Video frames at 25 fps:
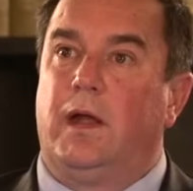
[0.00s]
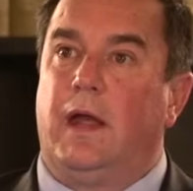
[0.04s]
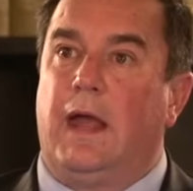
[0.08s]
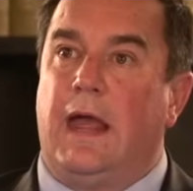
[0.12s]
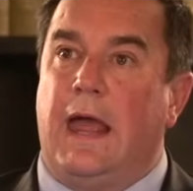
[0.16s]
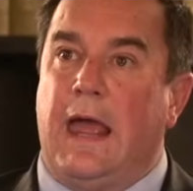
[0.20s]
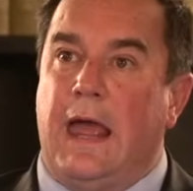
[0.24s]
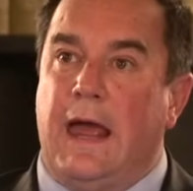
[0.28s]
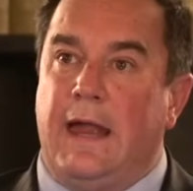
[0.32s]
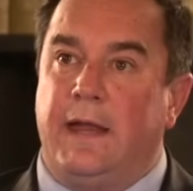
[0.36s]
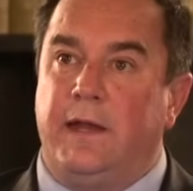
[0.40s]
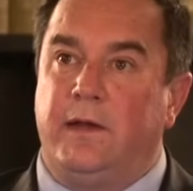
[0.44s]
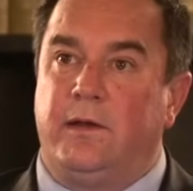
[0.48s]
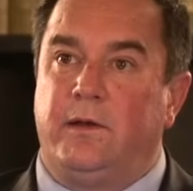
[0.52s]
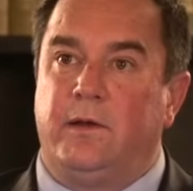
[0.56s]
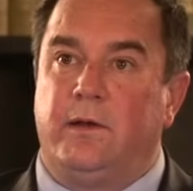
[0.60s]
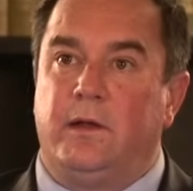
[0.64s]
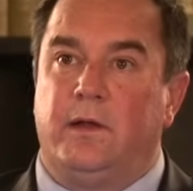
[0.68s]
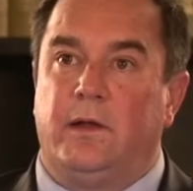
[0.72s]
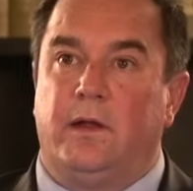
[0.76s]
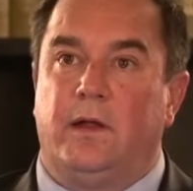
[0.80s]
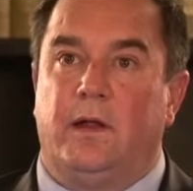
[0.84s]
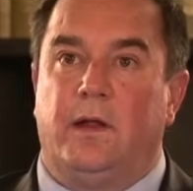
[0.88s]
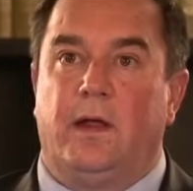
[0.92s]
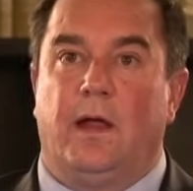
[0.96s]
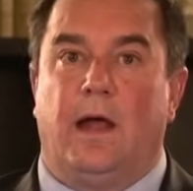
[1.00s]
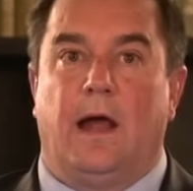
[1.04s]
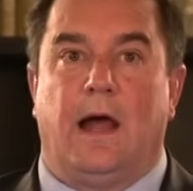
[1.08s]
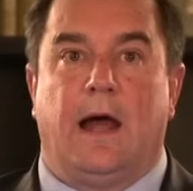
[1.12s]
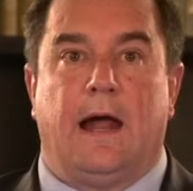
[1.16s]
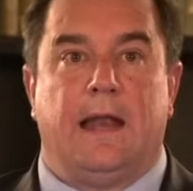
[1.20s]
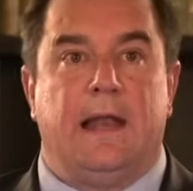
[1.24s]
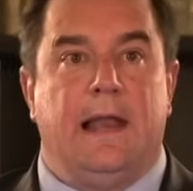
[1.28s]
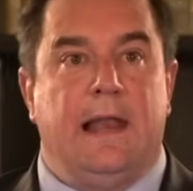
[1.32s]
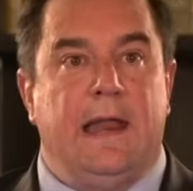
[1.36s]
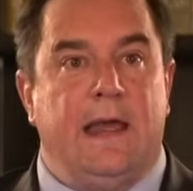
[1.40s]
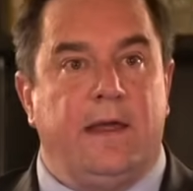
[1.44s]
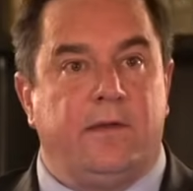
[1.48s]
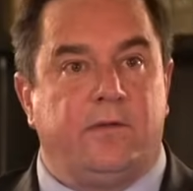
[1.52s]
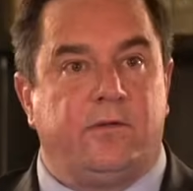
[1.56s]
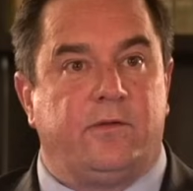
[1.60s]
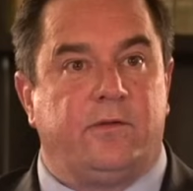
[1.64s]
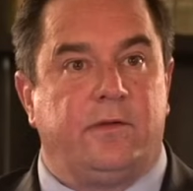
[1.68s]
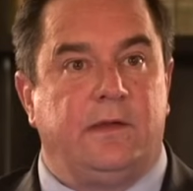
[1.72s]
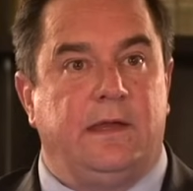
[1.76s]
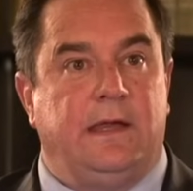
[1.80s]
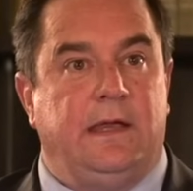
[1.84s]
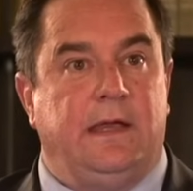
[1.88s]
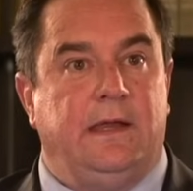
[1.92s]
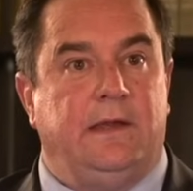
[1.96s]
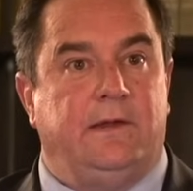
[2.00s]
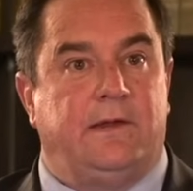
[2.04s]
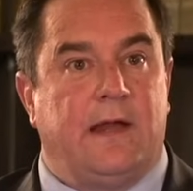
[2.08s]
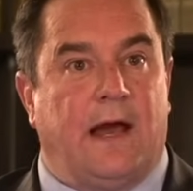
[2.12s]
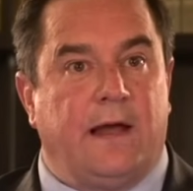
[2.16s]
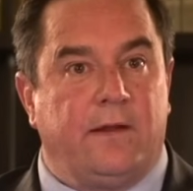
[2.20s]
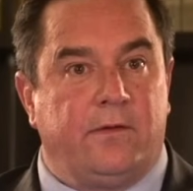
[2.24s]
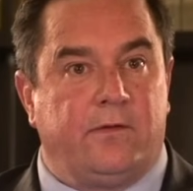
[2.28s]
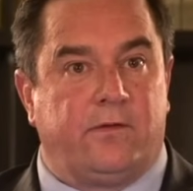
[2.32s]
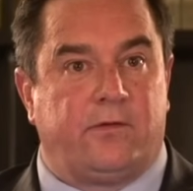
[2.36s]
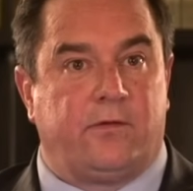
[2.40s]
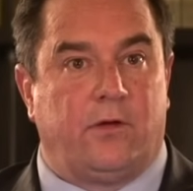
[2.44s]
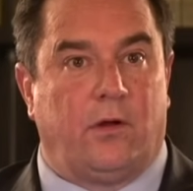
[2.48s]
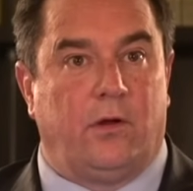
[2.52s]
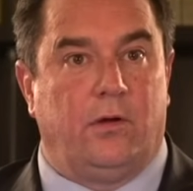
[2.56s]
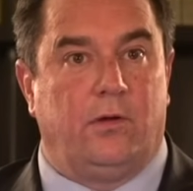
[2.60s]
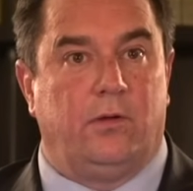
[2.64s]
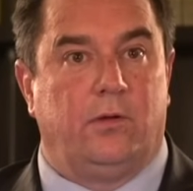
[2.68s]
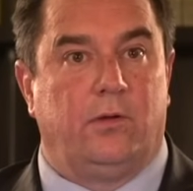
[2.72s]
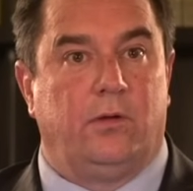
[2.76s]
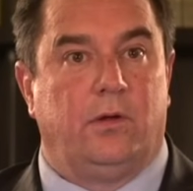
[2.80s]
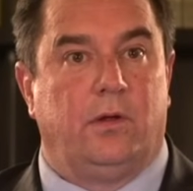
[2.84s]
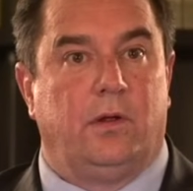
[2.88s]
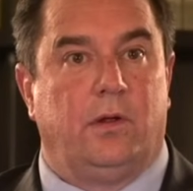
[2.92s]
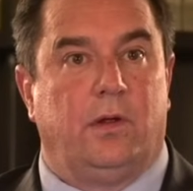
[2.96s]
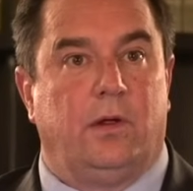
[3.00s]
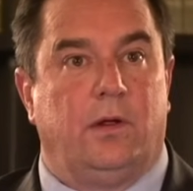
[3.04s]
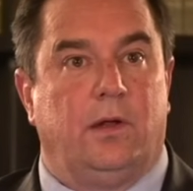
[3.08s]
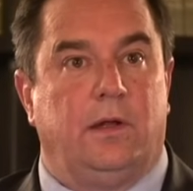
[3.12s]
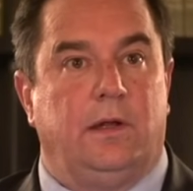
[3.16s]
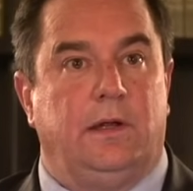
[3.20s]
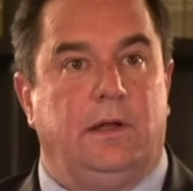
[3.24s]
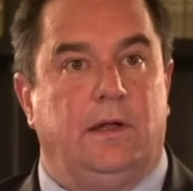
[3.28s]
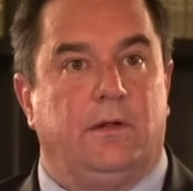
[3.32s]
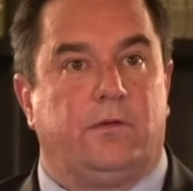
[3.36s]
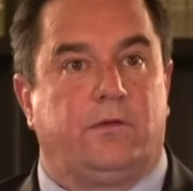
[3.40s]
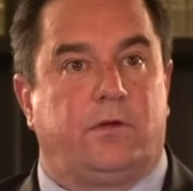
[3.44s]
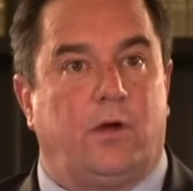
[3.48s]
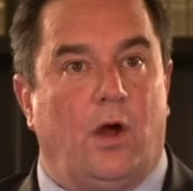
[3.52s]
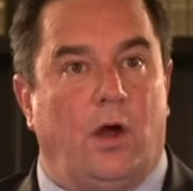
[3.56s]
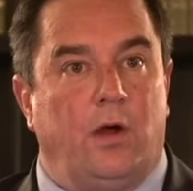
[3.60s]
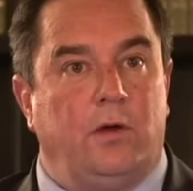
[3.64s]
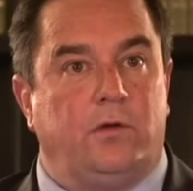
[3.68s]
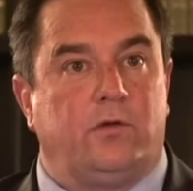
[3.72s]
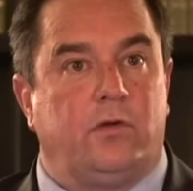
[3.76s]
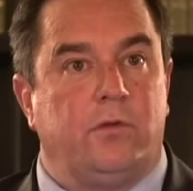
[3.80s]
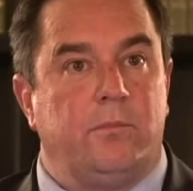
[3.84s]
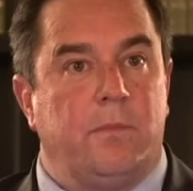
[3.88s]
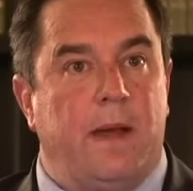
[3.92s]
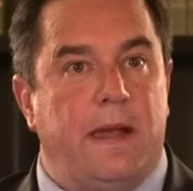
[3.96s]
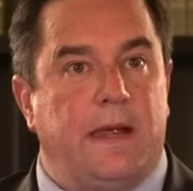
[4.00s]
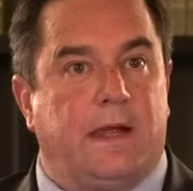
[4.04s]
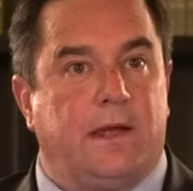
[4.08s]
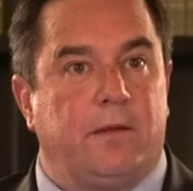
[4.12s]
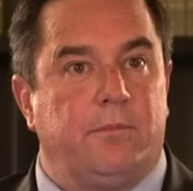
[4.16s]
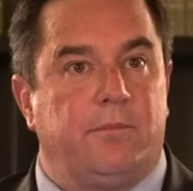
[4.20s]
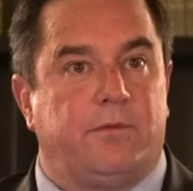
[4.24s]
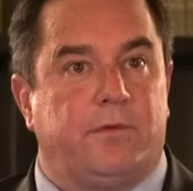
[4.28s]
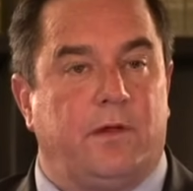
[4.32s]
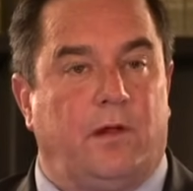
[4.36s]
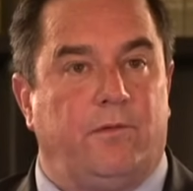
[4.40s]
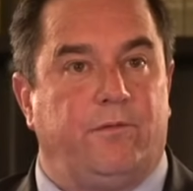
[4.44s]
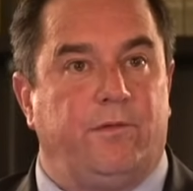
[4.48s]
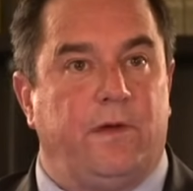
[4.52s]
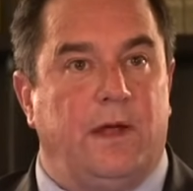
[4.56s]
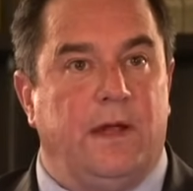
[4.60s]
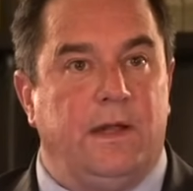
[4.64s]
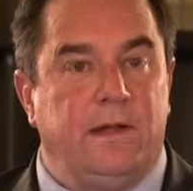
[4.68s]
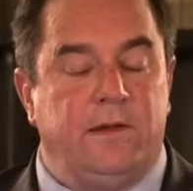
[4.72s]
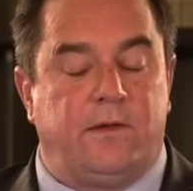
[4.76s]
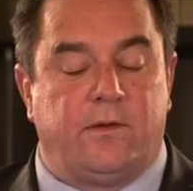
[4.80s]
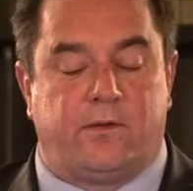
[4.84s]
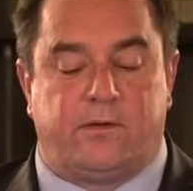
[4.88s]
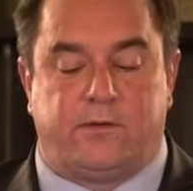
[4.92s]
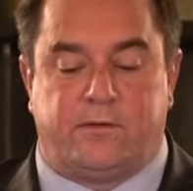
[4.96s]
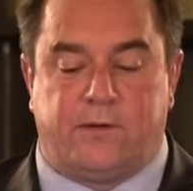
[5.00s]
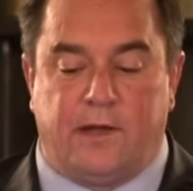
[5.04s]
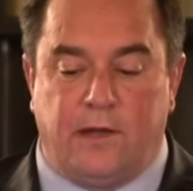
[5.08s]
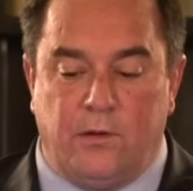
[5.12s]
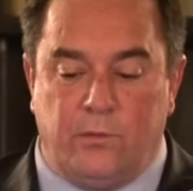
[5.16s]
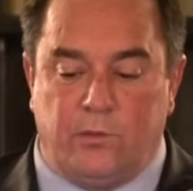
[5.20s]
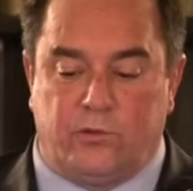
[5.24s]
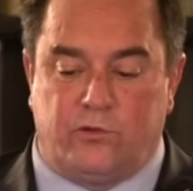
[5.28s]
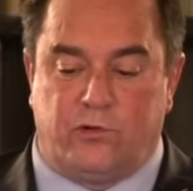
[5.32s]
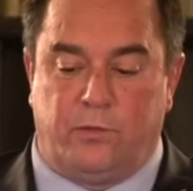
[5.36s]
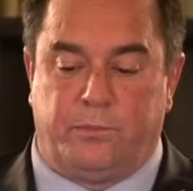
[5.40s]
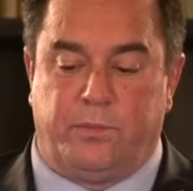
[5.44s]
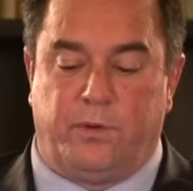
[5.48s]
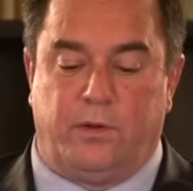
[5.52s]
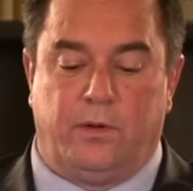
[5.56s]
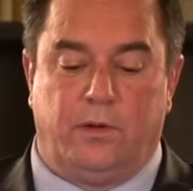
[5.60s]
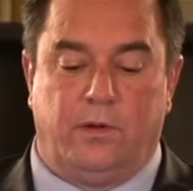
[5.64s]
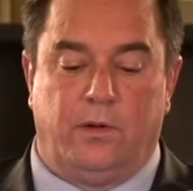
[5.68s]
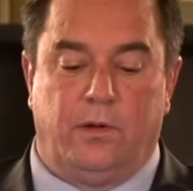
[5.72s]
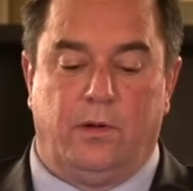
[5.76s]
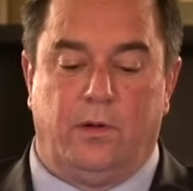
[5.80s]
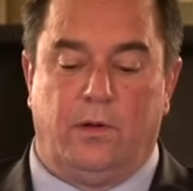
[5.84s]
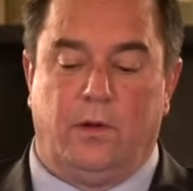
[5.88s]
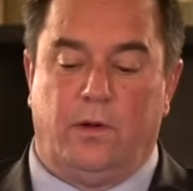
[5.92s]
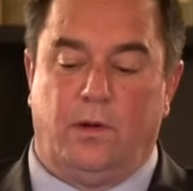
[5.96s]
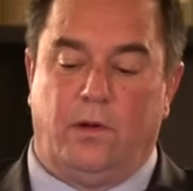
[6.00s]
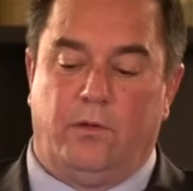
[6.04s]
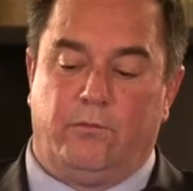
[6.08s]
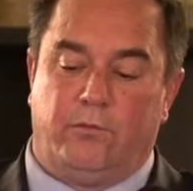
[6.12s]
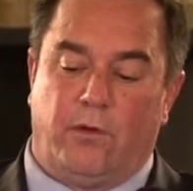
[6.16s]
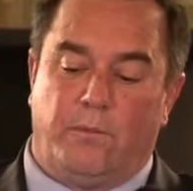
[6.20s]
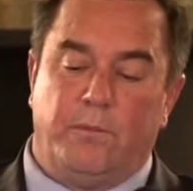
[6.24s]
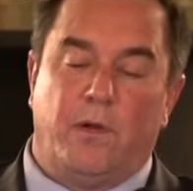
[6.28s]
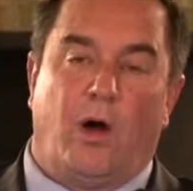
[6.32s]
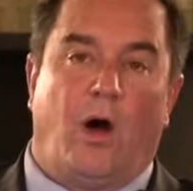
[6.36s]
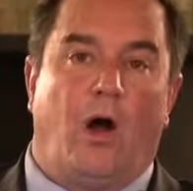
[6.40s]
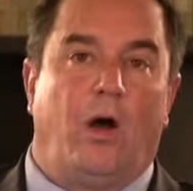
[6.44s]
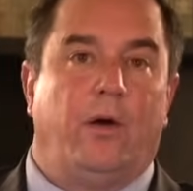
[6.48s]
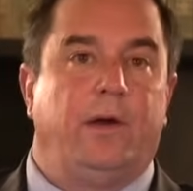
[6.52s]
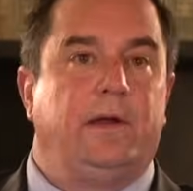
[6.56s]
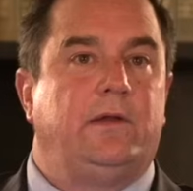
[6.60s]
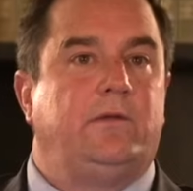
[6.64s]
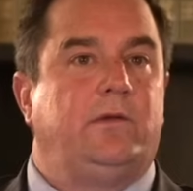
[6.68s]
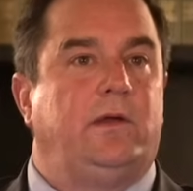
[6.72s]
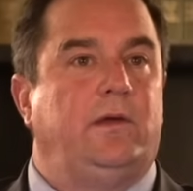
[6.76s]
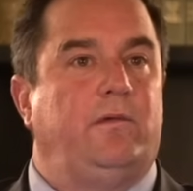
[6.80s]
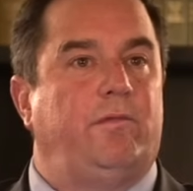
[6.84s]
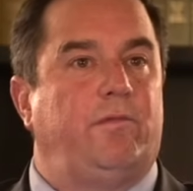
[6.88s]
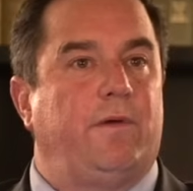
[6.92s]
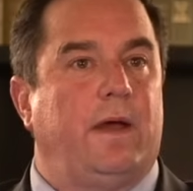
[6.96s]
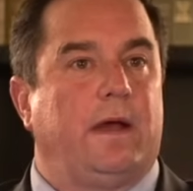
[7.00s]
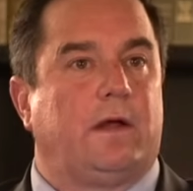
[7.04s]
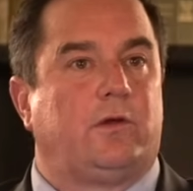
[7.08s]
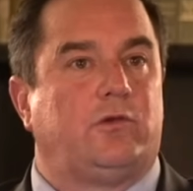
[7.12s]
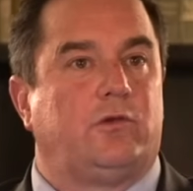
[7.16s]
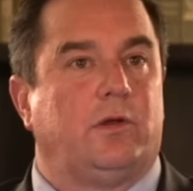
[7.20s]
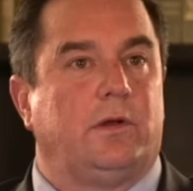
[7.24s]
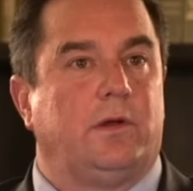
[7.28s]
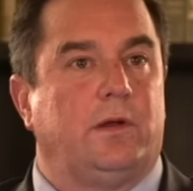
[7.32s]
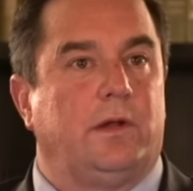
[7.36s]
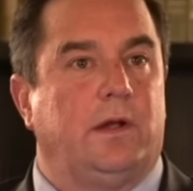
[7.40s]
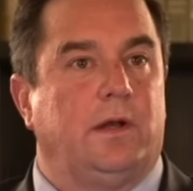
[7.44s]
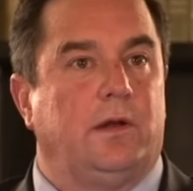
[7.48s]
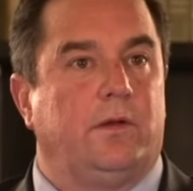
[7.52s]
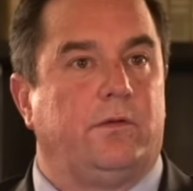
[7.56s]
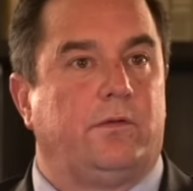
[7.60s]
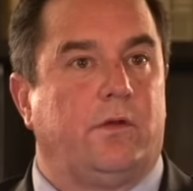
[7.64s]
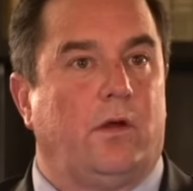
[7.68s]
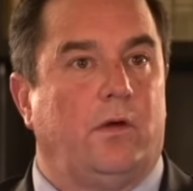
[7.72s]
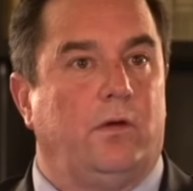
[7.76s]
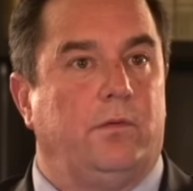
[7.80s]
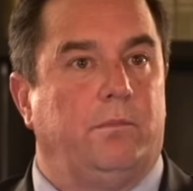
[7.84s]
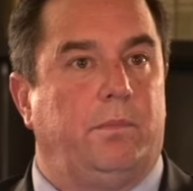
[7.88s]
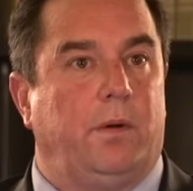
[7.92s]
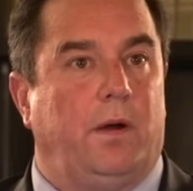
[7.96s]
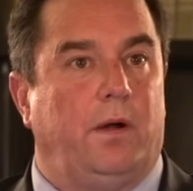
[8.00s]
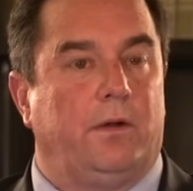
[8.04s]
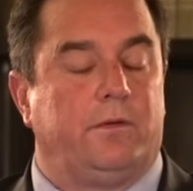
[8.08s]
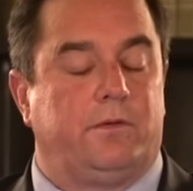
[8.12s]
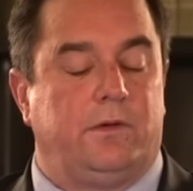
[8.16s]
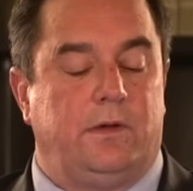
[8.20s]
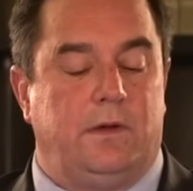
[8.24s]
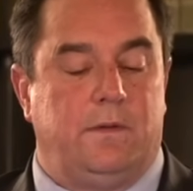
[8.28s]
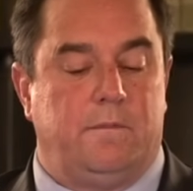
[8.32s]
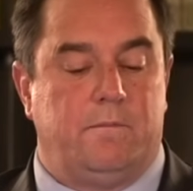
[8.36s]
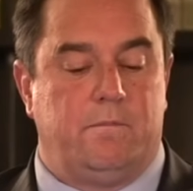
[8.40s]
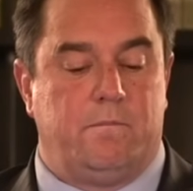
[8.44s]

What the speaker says: and unless he does so, he is going to make himself indistinguishable from the RET faction in his own party.